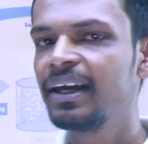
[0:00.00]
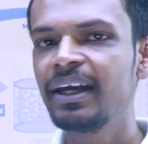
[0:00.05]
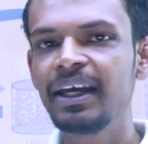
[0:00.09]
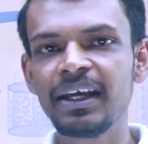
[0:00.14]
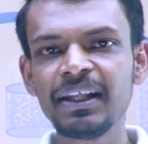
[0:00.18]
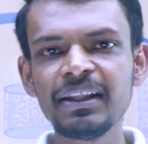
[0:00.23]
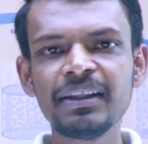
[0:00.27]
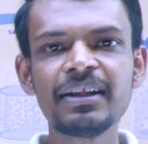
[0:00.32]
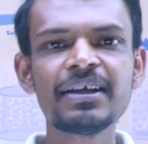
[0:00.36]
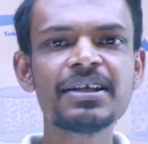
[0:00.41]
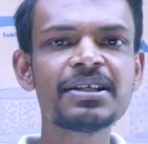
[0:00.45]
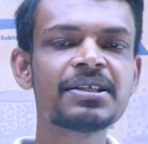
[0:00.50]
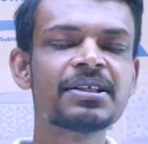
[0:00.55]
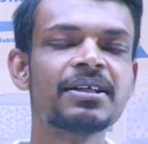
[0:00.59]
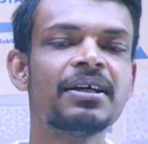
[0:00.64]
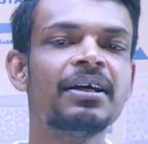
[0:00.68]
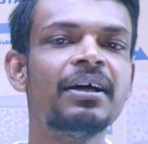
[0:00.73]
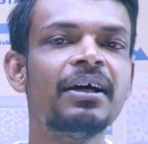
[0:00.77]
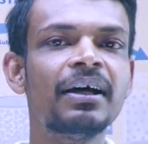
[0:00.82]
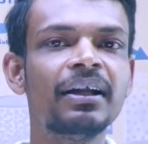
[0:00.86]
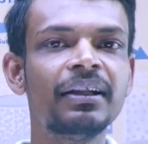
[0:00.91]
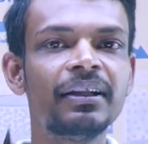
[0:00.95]
In this,
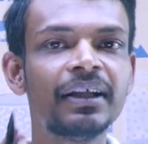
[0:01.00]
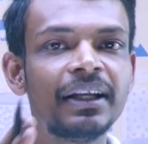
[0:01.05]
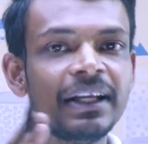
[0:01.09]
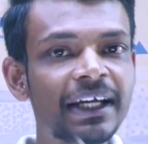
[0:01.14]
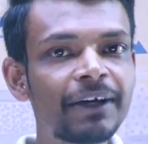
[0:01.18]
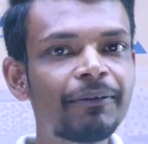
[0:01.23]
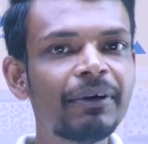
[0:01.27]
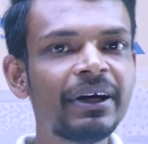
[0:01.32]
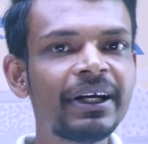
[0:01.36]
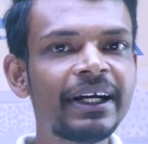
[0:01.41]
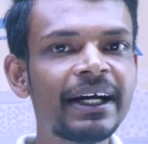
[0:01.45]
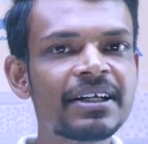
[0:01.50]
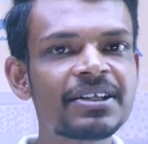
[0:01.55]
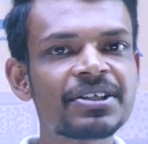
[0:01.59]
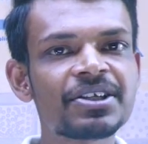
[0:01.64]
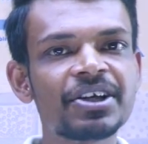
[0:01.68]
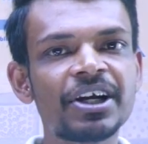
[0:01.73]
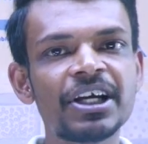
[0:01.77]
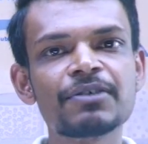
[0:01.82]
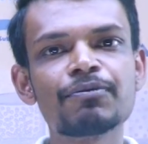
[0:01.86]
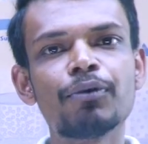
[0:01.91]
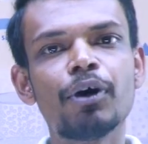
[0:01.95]
the liquid gets
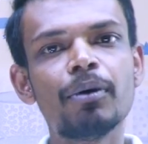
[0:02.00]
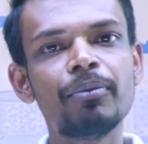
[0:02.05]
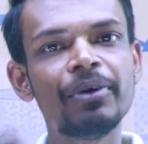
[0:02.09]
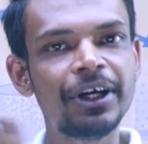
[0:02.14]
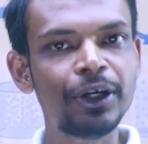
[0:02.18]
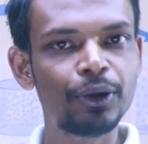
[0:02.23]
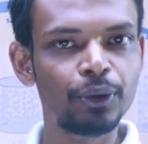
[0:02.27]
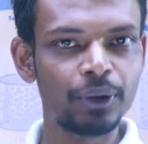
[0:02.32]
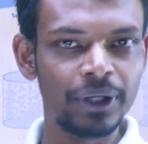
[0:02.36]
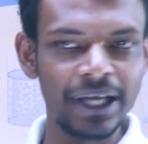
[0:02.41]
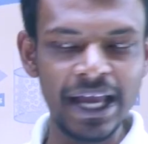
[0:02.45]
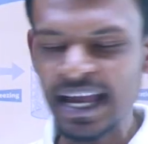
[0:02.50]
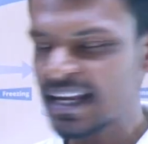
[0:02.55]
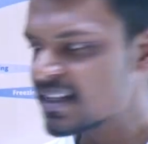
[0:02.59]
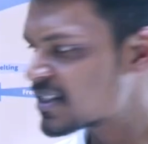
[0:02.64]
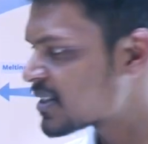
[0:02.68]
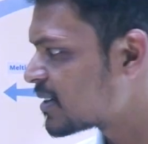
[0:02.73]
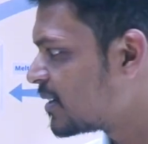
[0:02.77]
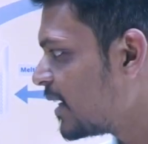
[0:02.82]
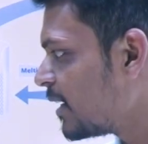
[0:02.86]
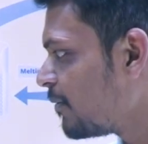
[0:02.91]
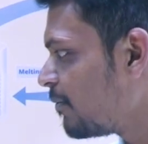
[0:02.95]
transformed into
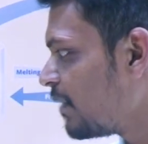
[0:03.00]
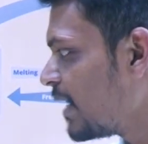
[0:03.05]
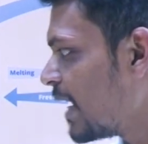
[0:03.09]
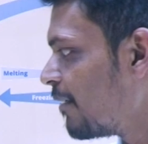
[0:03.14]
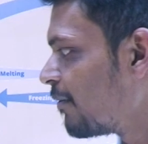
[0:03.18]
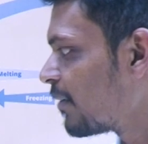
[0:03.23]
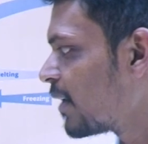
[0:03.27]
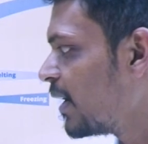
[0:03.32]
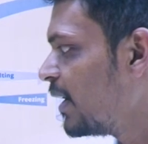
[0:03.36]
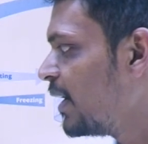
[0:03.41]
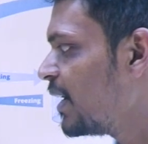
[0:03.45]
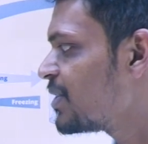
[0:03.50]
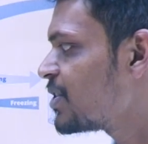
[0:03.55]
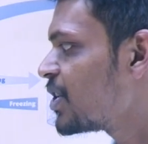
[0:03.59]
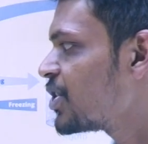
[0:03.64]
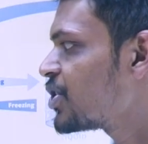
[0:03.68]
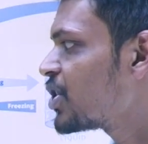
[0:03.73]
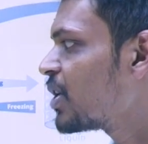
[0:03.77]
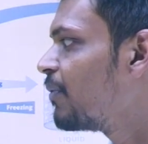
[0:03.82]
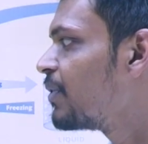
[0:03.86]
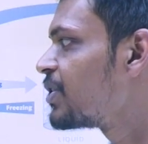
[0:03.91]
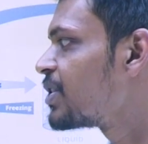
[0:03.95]
gas. Then we have
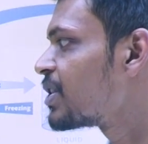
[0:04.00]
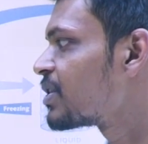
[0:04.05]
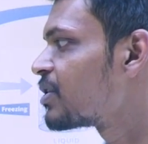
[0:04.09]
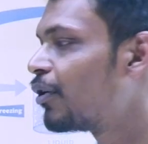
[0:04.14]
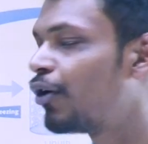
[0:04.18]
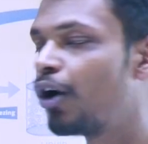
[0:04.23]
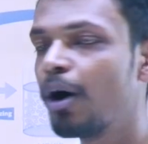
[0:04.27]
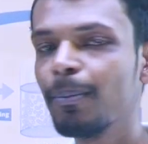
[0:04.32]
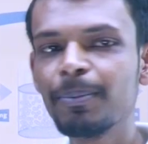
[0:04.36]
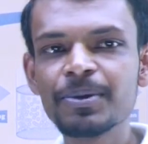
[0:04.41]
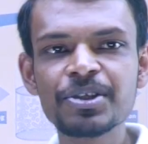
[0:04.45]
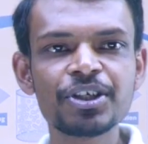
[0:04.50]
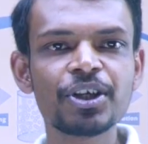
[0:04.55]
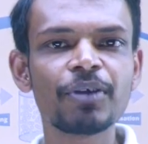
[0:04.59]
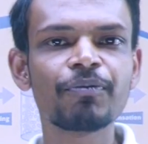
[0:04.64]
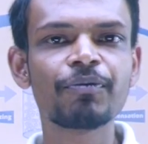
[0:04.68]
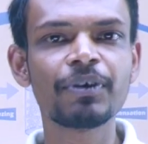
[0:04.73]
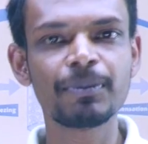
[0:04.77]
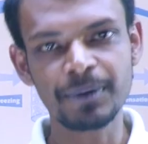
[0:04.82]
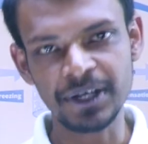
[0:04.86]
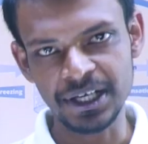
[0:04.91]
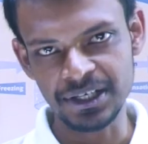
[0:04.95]
condensation, which is the opposite of
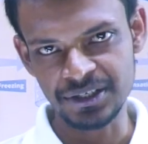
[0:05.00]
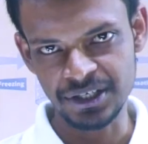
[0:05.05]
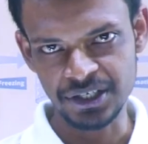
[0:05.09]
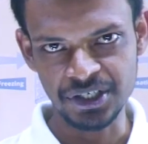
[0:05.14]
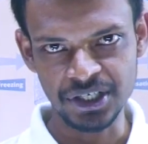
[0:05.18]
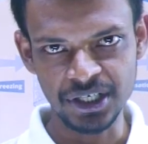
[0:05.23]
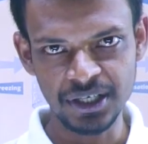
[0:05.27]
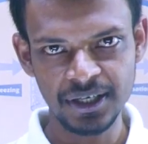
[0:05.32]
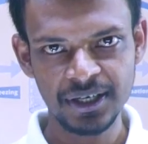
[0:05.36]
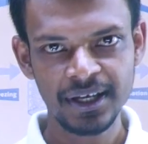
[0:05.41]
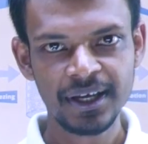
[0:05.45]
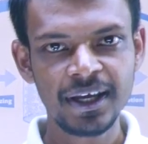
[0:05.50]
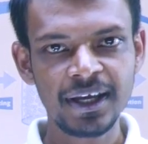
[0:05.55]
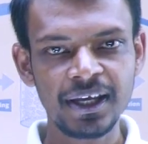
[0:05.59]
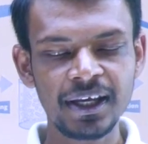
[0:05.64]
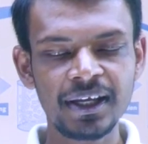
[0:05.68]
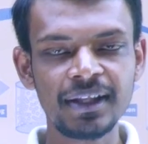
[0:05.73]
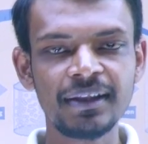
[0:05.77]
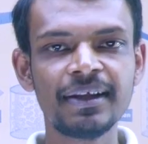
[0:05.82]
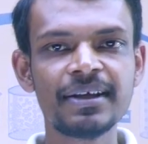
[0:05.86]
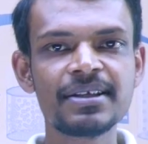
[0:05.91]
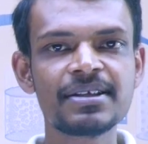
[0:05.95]
vaporization.
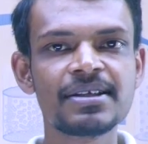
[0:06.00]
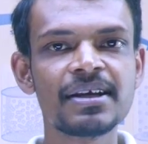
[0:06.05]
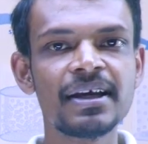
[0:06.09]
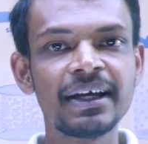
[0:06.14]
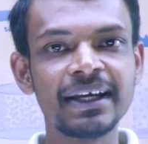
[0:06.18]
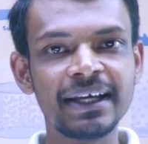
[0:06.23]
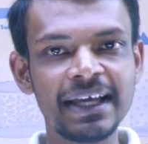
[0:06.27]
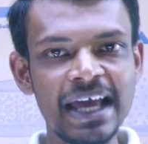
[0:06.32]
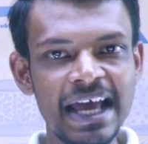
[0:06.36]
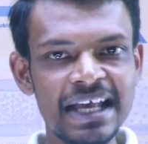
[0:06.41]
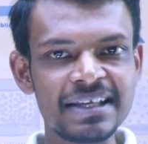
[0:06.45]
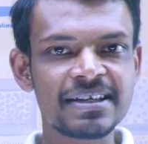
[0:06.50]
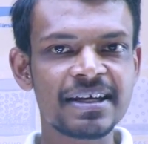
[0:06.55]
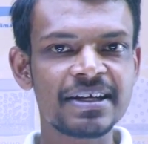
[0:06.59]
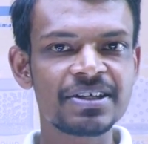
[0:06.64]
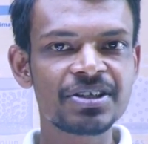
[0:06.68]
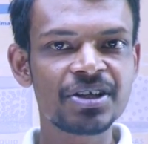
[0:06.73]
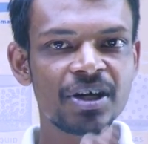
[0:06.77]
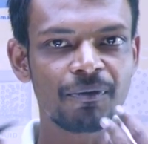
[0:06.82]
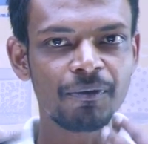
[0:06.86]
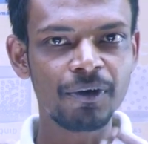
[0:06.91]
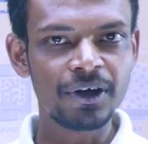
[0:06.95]
In this, gas
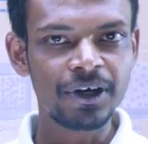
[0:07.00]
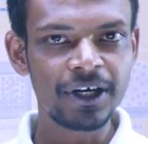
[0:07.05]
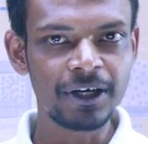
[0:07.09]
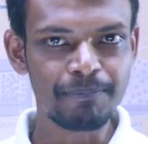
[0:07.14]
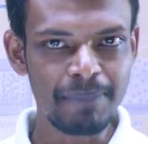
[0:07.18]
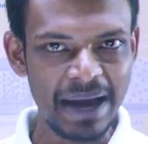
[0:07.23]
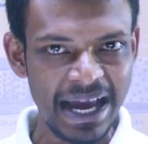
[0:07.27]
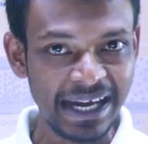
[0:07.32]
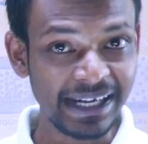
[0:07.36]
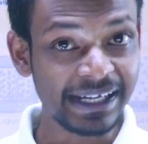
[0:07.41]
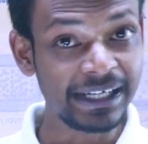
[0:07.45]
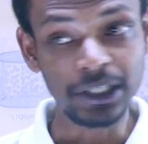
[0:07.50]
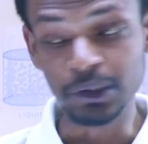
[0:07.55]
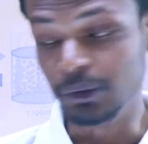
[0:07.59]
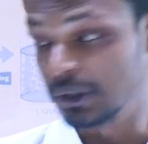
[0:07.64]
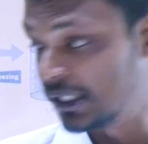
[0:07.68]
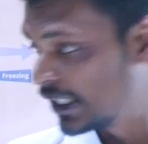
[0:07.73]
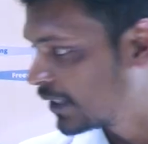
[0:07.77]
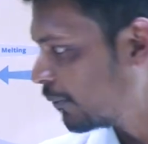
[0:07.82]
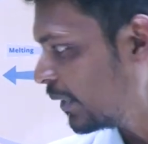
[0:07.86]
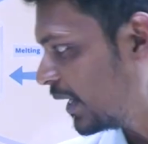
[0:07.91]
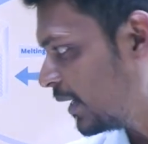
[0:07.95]
gets converted back into
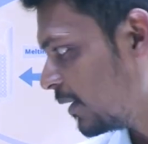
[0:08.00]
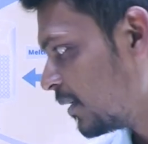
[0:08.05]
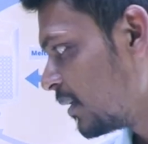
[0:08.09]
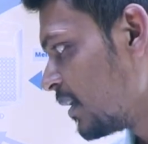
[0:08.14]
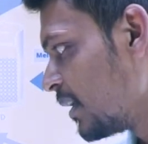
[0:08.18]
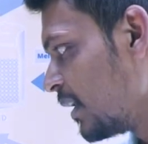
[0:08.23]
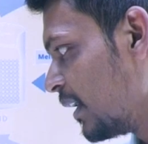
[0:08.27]
liquid.